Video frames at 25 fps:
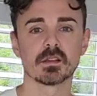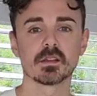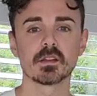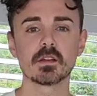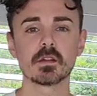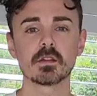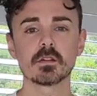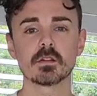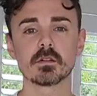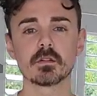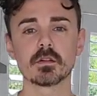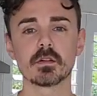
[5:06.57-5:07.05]

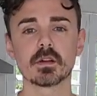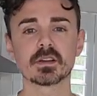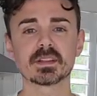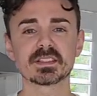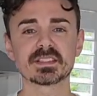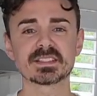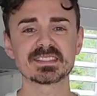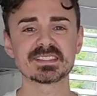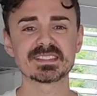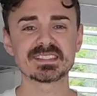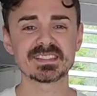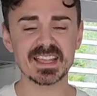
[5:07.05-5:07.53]
little
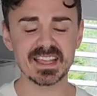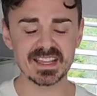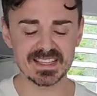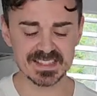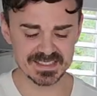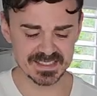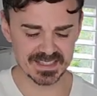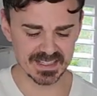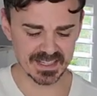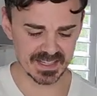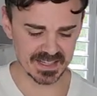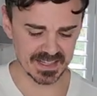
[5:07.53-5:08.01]

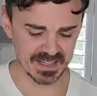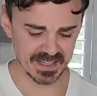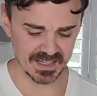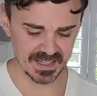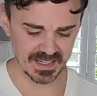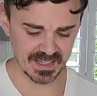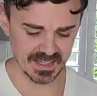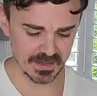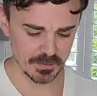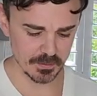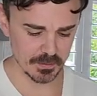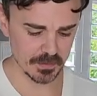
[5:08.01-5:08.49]
seasoning
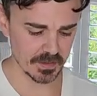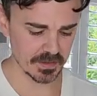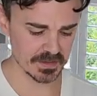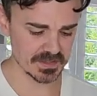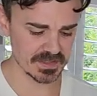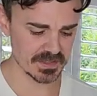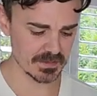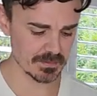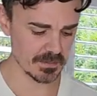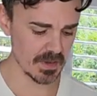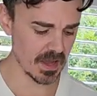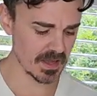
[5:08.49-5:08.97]
here. We've got
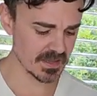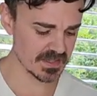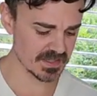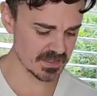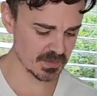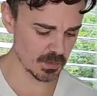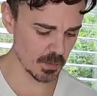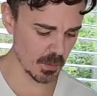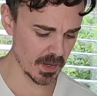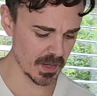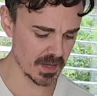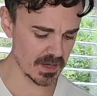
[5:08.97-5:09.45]
some
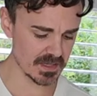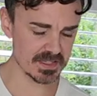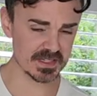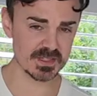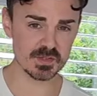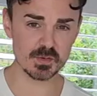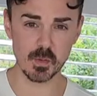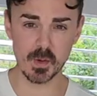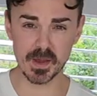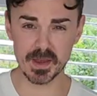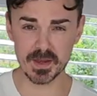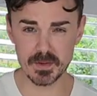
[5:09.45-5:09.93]

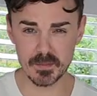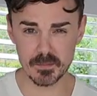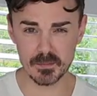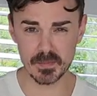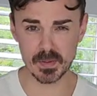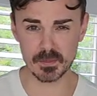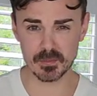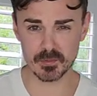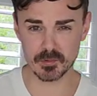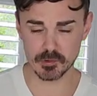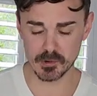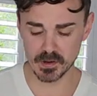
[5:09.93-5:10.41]
sweet
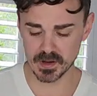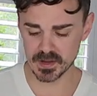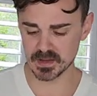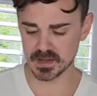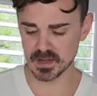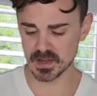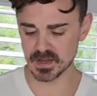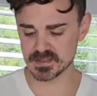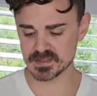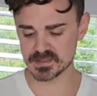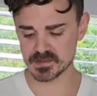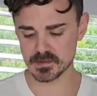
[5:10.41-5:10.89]

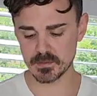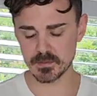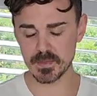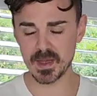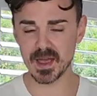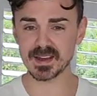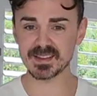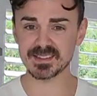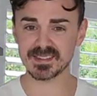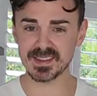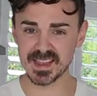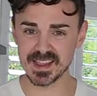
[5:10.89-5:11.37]
paprika, so
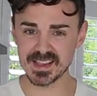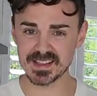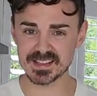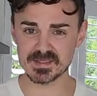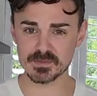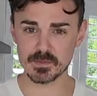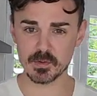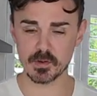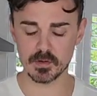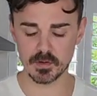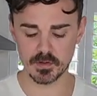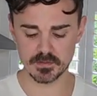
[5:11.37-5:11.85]
about a
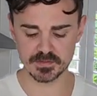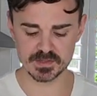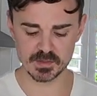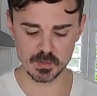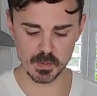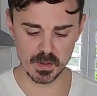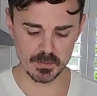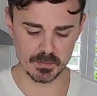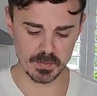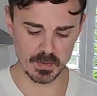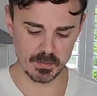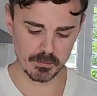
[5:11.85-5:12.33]
teaspoon of
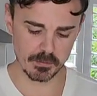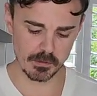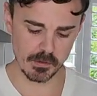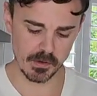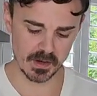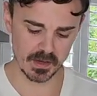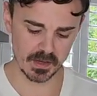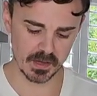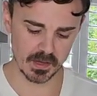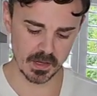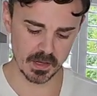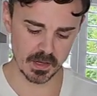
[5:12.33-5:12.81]
sweet
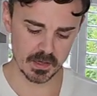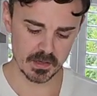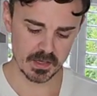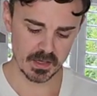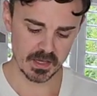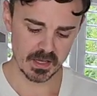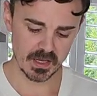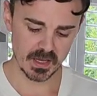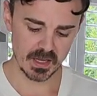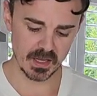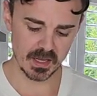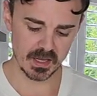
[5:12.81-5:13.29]
paprika
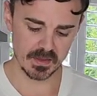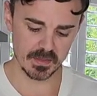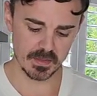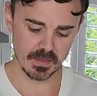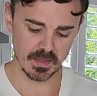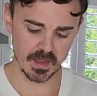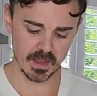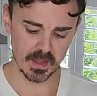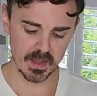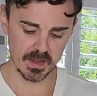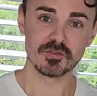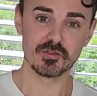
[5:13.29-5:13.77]
in
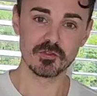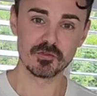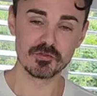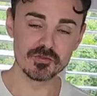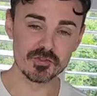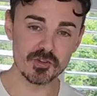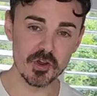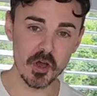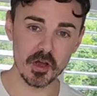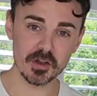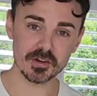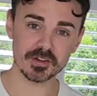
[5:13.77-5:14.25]
there. Do
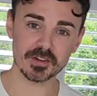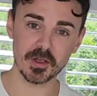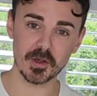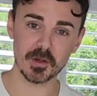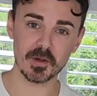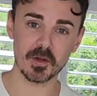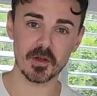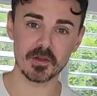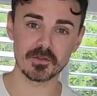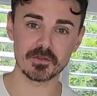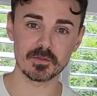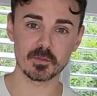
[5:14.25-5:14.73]
not
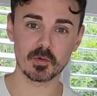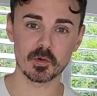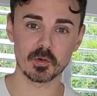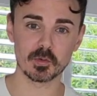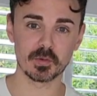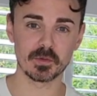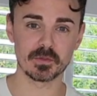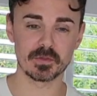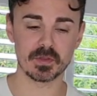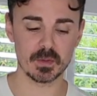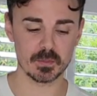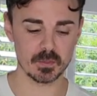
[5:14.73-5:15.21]
go overboard
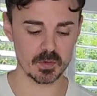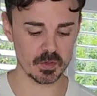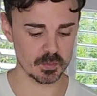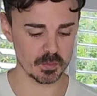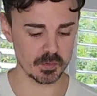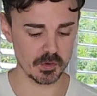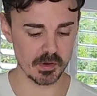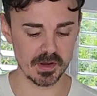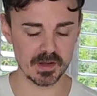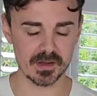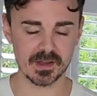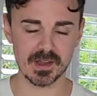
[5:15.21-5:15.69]
with your
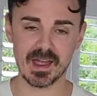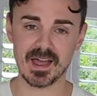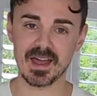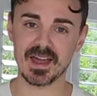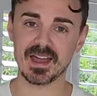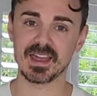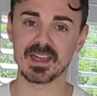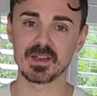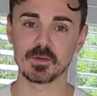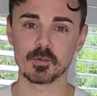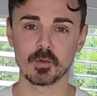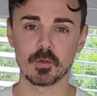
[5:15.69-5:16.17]
paprika.
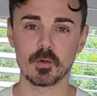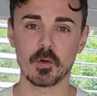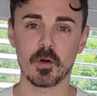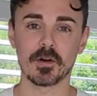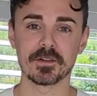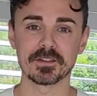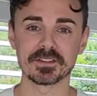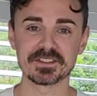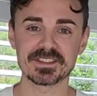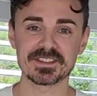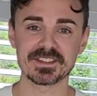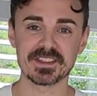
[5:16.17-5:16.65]
It will
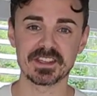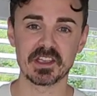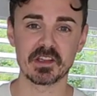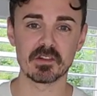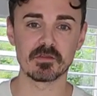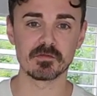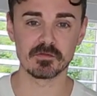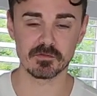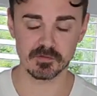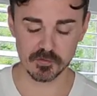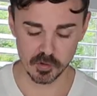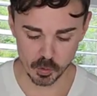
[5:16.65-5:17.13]
honestly
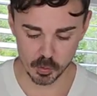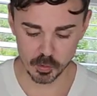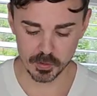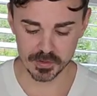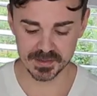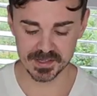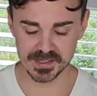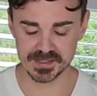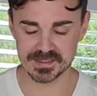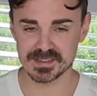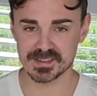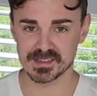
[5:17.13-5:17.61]
ruin this